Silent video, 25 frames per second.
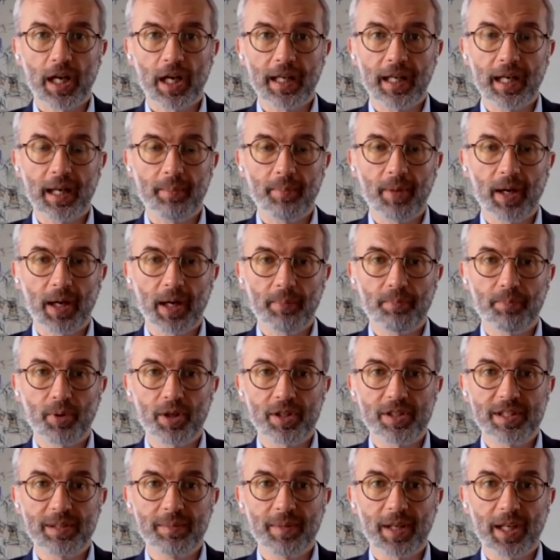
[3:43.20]
China by
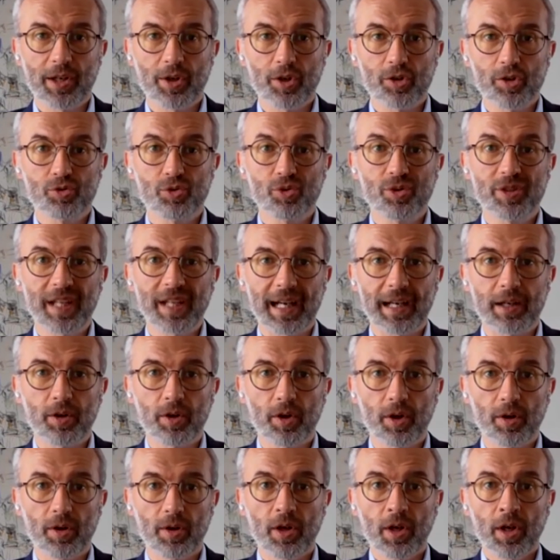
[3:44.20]
policymakers to
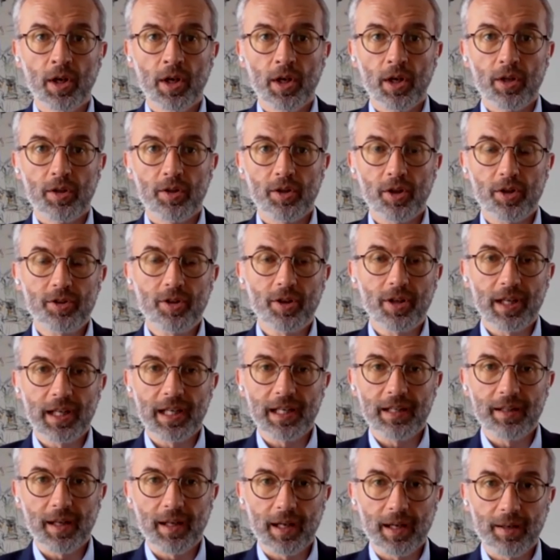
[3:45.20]
tackle not
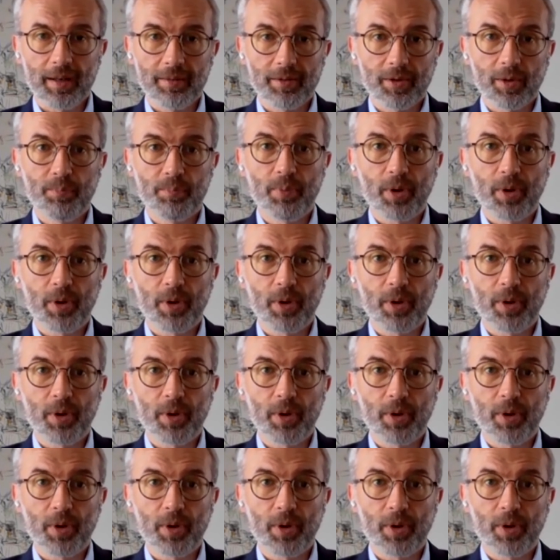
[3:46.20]
only the